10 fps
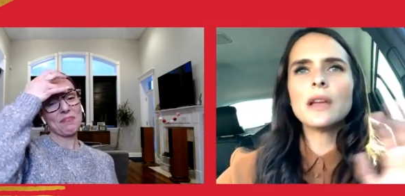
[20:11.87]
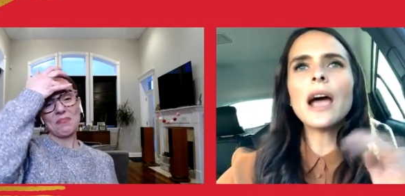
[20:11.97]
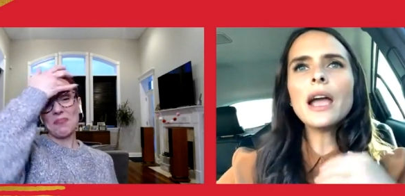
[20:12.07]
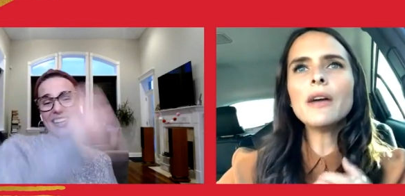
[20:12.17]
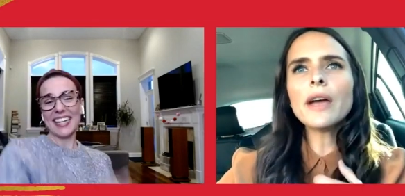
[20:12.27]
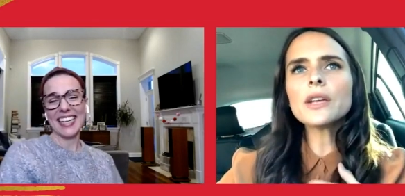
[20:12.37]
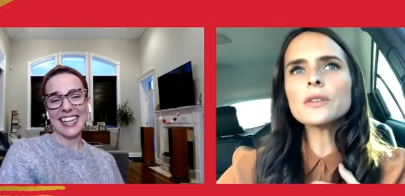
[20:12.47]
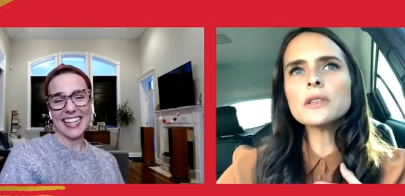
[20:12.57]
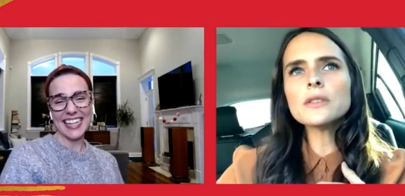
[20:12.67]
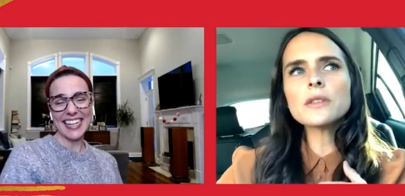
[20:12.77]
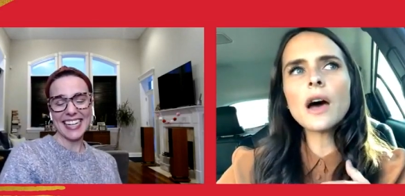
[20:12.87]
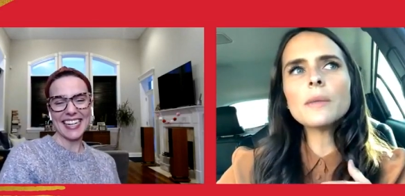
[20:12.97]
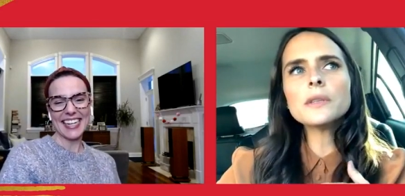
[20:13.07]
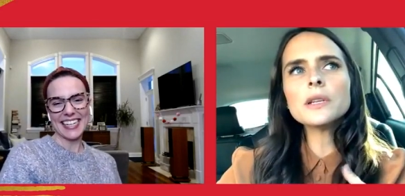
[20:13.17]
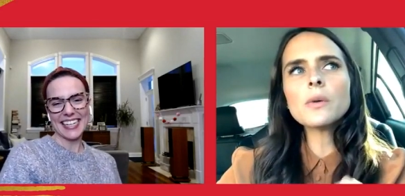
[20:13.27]
Speaker 1: I have actually
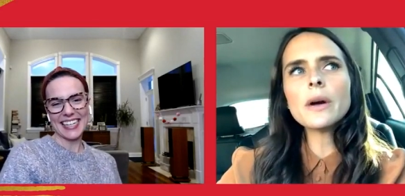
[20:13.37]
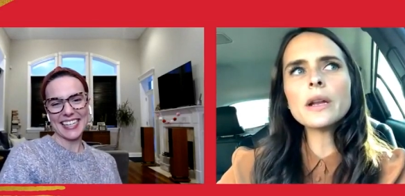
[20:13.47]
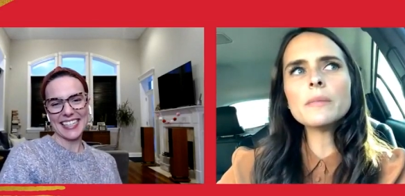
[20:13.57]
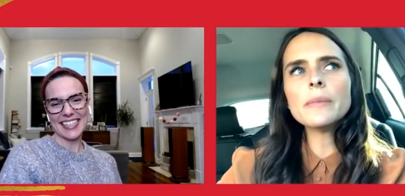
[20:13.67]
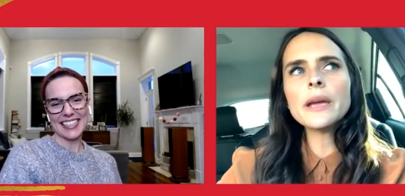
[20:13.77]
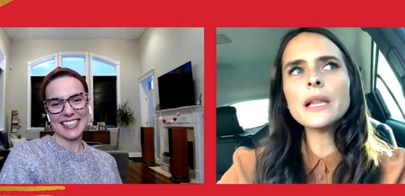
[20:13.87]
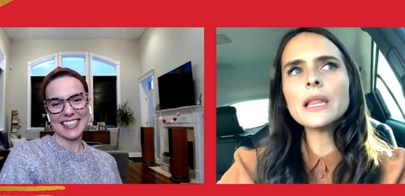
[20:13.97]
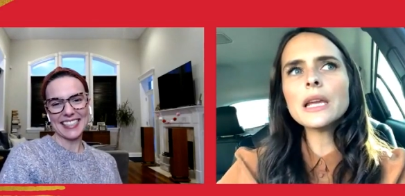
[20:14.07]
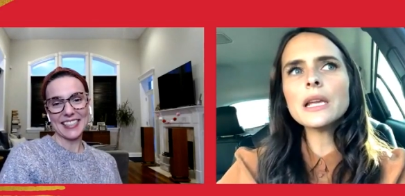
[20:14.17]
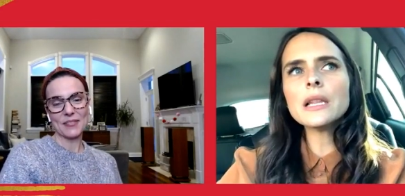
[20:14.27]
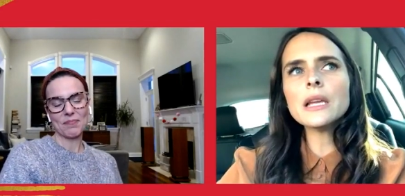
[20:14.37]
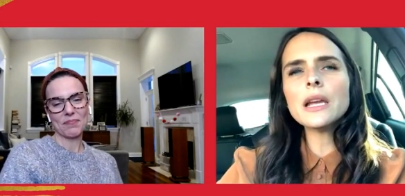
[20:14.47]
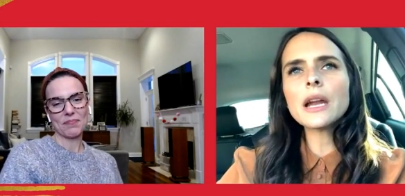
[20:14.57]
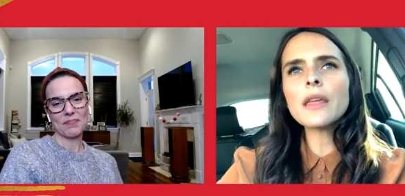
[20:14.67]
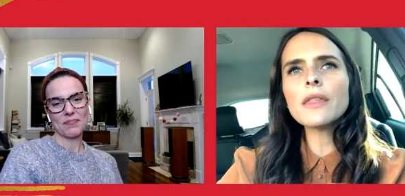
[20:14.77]
stopped it quite a bit
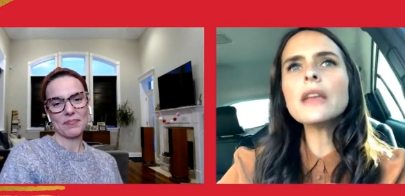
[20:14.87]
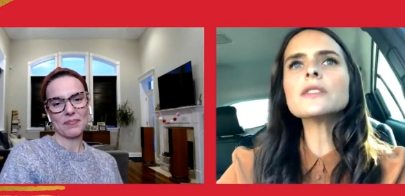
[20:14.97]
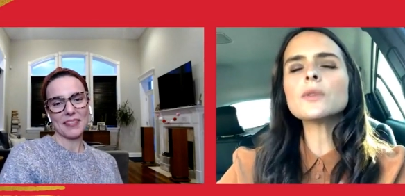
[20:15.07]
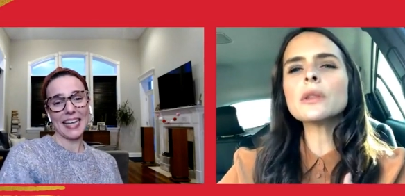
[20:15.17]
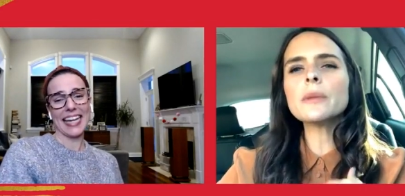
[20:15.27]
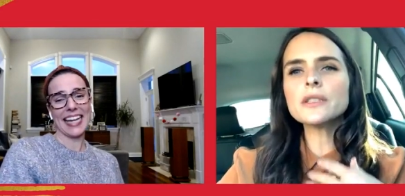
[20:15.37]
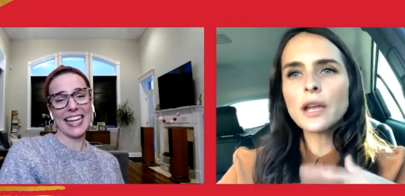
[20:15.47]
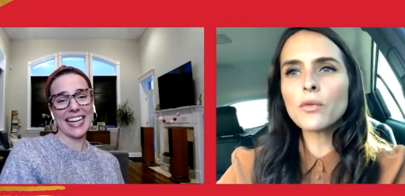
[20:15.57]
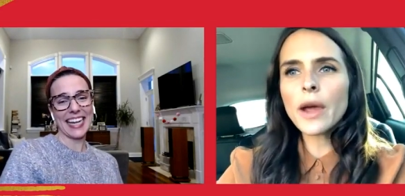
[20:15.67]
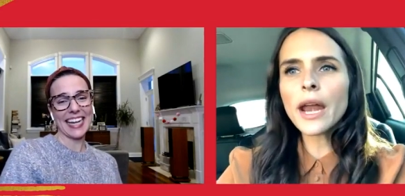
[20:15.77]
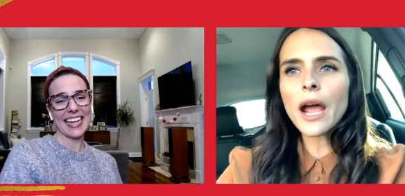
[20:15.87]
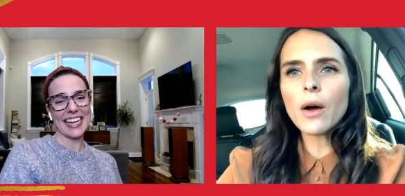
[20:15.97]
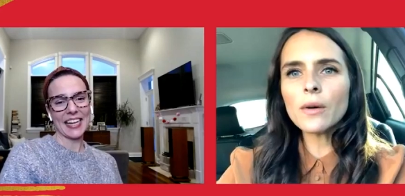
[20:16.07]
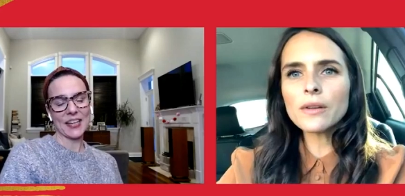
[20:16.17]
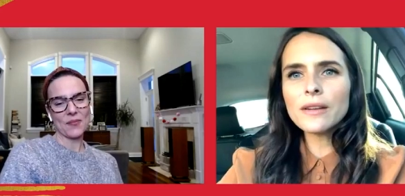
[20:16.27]
lately, and I think it's only because I ran
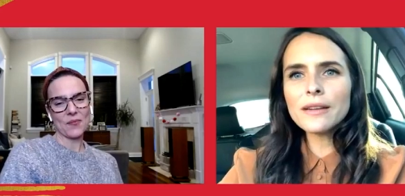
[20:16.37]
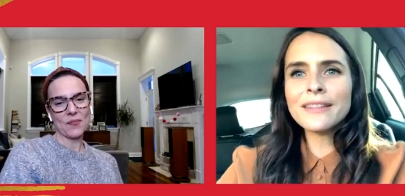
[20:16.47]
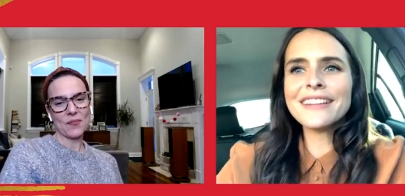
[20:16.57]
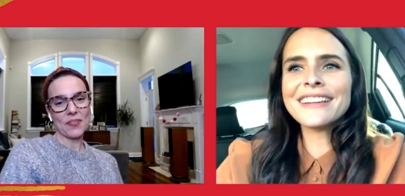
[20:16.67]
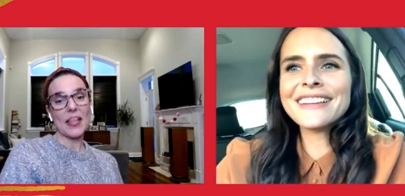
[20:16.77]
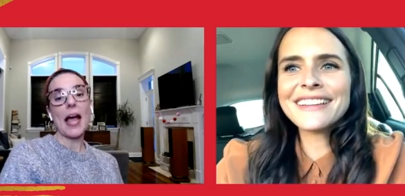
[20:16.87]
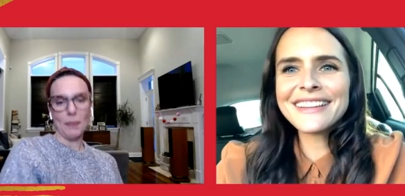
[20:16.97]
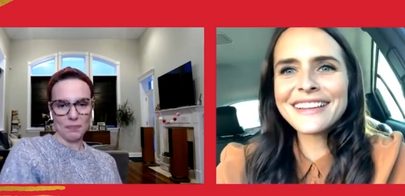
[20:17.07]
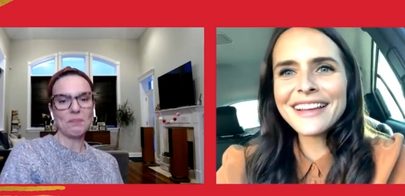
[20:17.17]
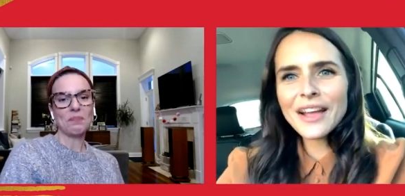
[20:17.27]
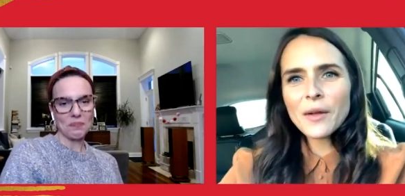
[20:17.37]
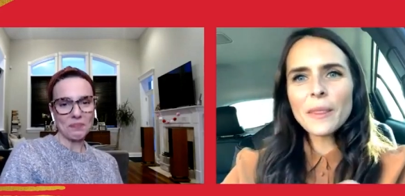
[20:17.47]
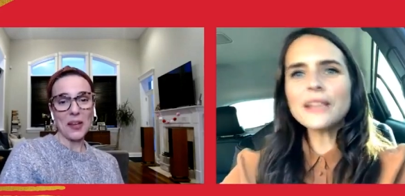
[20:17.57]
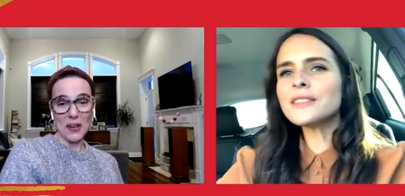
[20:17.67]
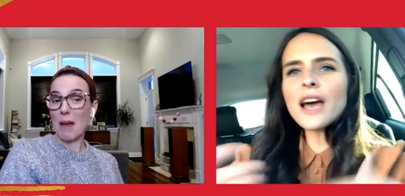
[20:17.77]
out.
Speaker 2: yeah.
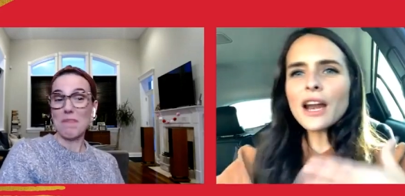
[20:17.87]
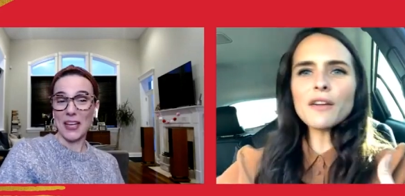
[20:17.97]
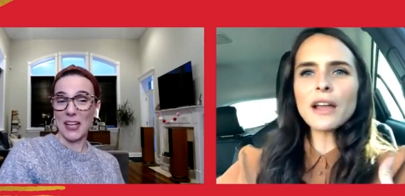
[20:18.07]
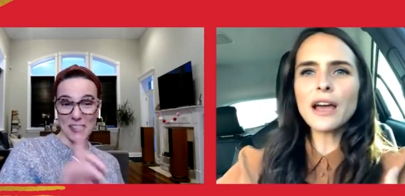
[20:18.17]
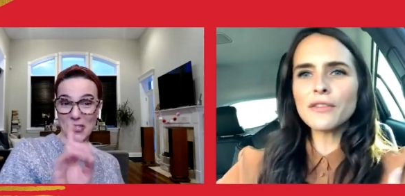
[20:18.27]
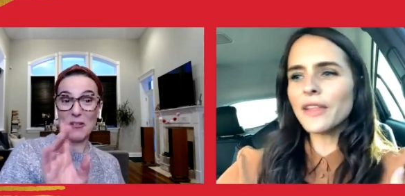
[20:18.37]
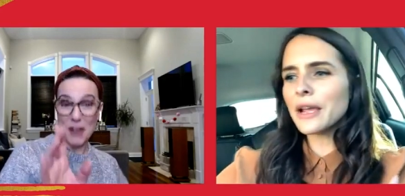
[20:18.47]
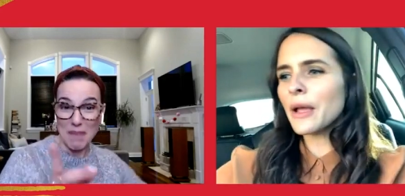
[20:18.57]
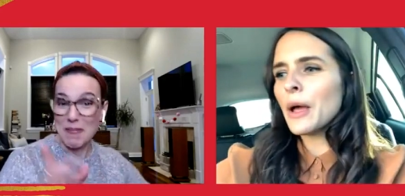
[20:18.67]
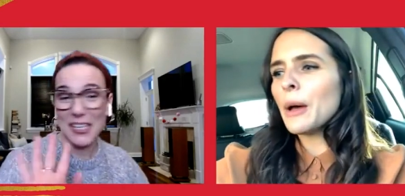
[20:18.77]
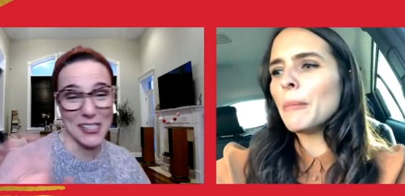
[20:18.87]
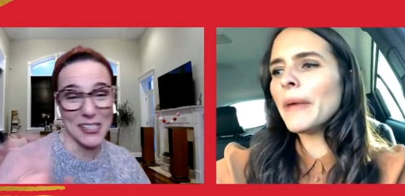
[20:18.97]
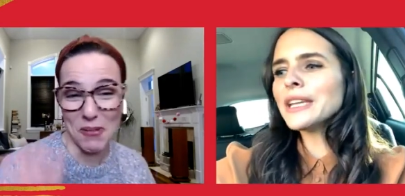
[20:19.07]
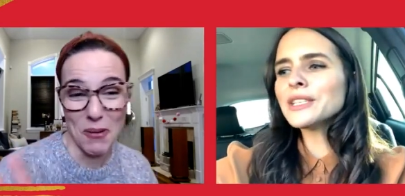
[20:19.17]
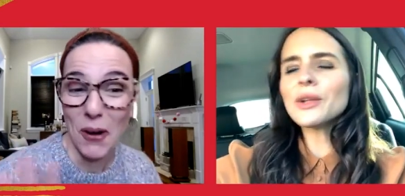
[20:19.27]
Not, not because you not because you
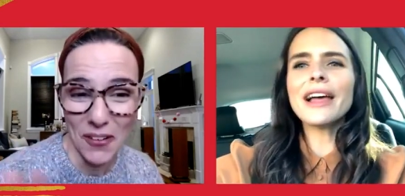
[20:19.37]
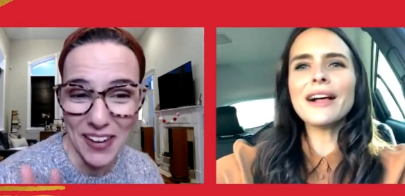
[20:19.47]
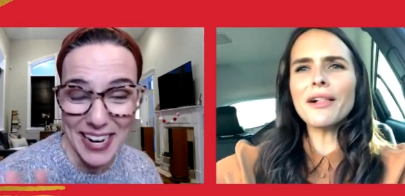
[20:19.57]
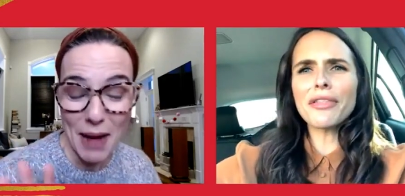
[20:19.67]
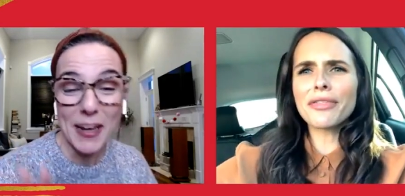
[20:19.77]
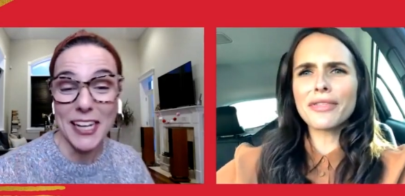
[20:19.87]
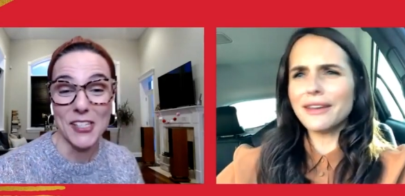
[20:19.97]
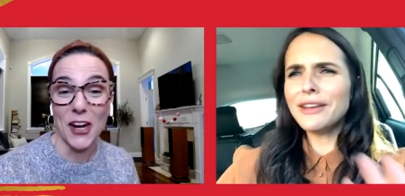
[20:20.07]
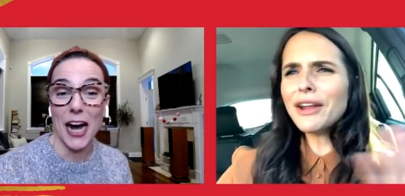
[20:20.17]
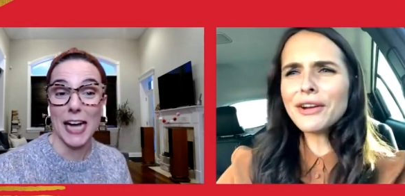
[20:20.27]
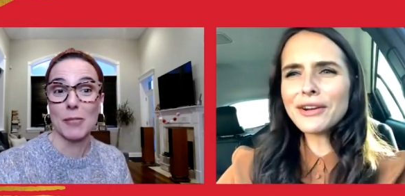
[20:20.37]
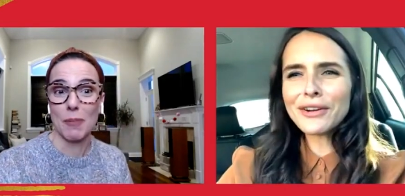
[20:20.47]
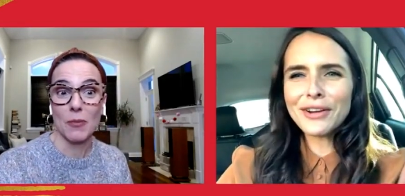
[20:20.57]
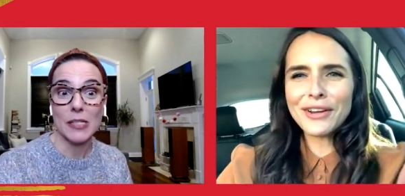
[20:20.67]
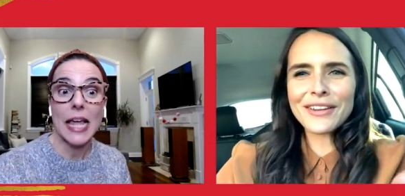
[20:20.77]
were worried, not because your husband
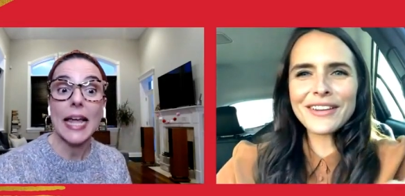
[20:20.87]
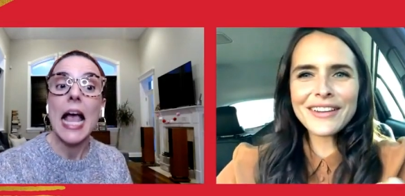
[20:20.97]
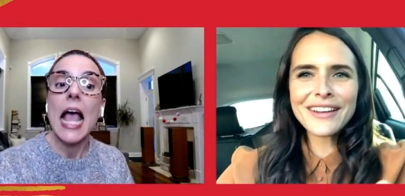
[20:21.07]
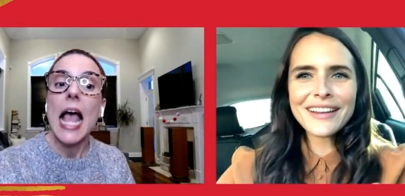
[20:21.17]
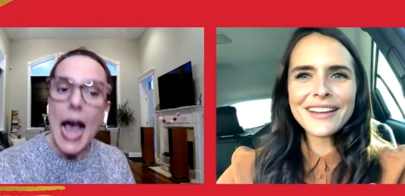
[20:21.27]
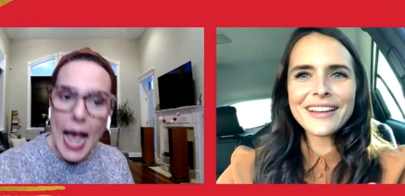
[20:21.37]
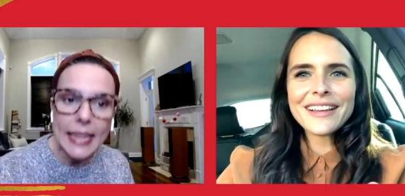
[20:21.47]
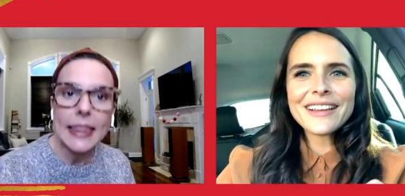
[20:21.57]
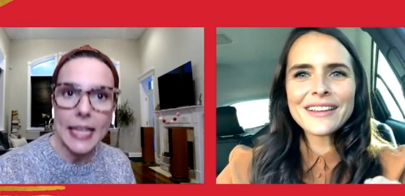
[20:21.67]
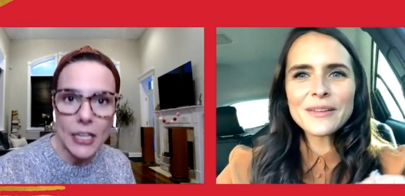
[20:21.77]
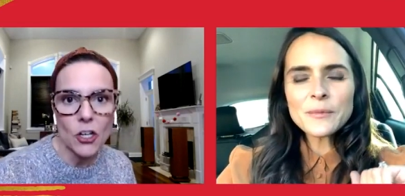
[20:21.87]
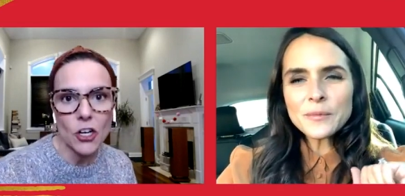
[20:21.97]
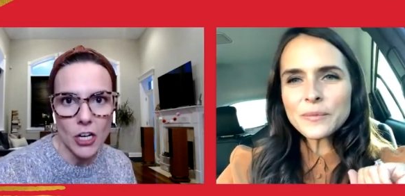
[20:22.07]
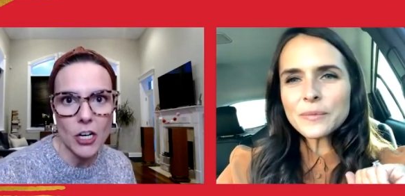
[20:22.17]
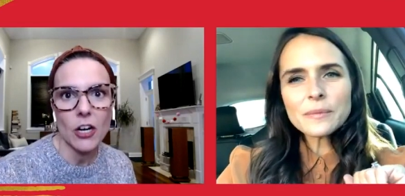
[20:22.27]
was like, I think you're
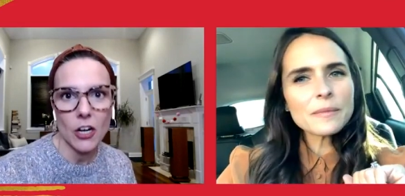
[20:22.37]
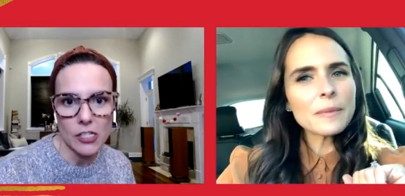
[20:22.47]
gonna hurt